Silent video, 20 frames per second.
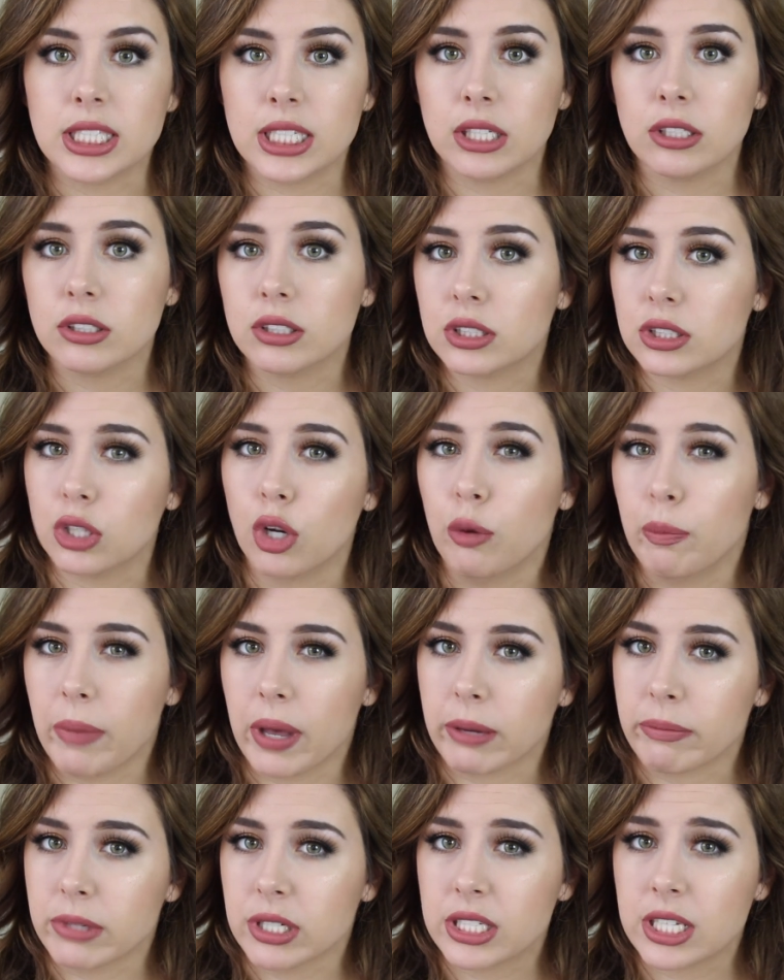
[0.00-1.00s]
still so
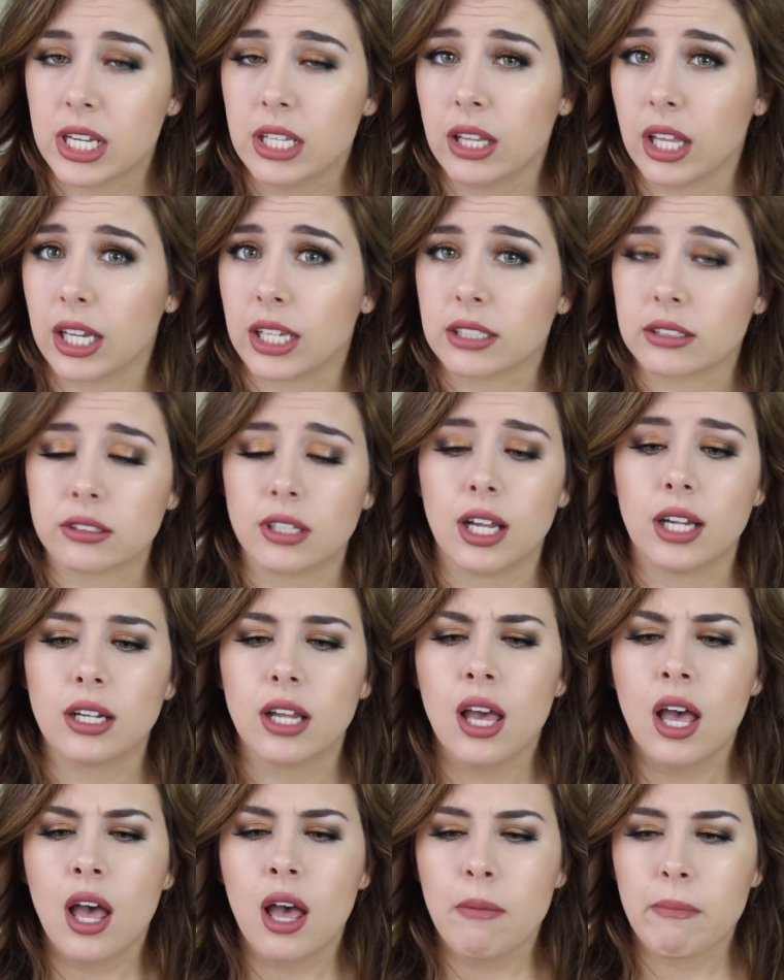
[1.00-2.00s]
pigmented. Like, it's not
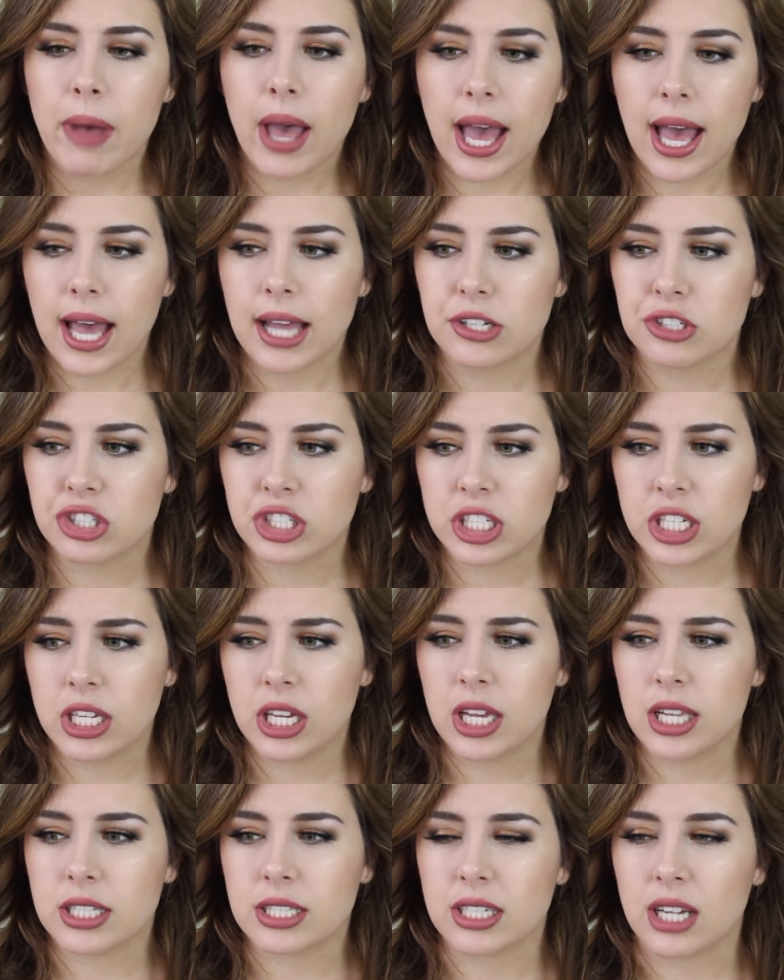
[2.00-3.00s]

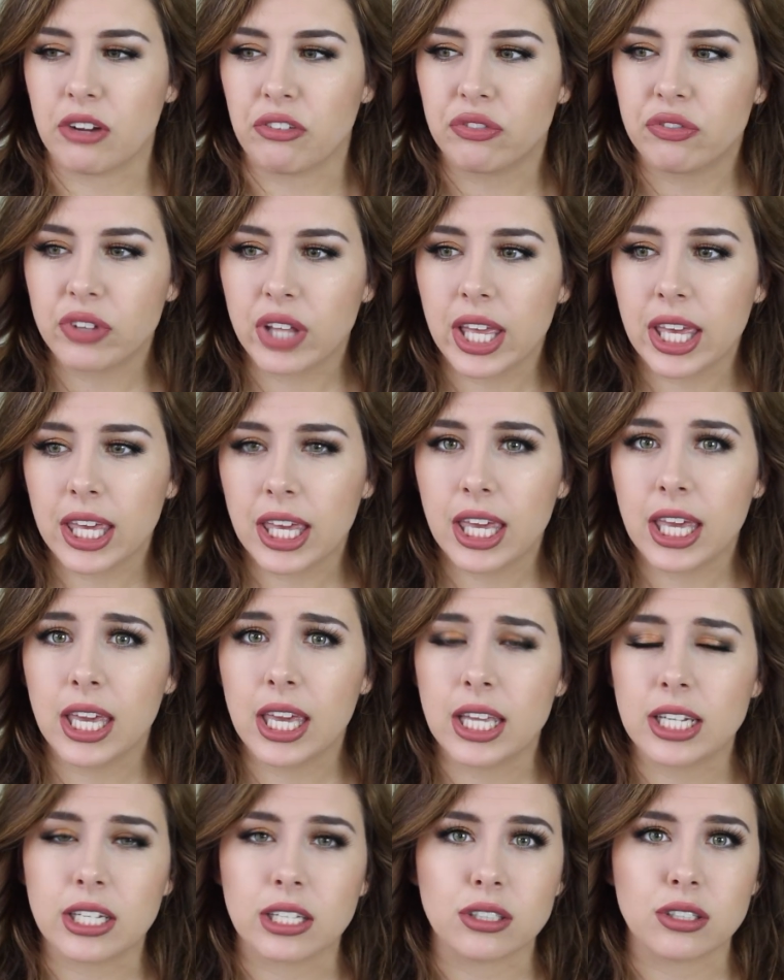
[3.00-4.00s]
patchy, it's not
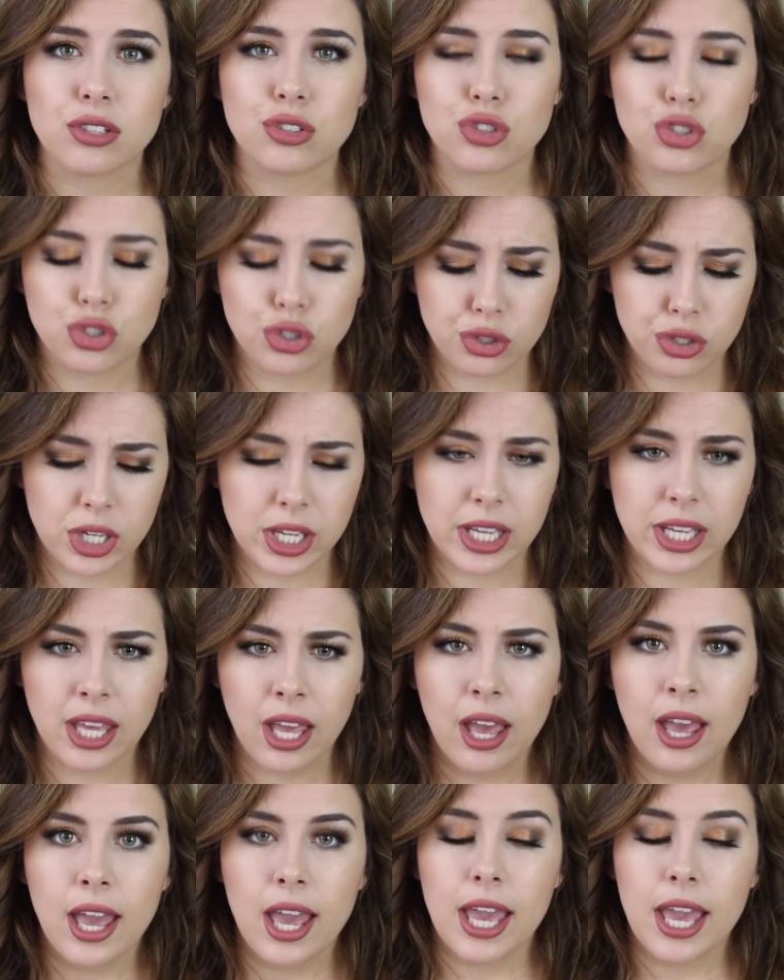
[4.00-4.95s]
flaky, it doesn't streak.